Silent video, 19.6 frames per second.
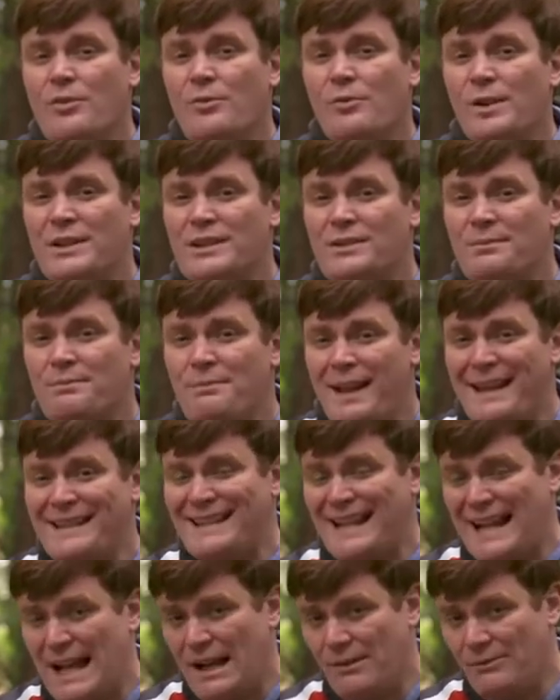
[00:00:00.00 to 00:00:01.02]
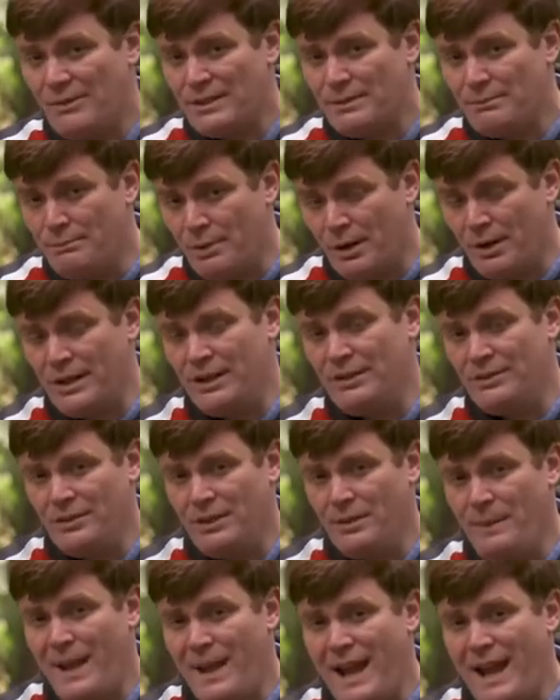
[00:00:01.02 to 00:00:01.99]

which meant I was burning through the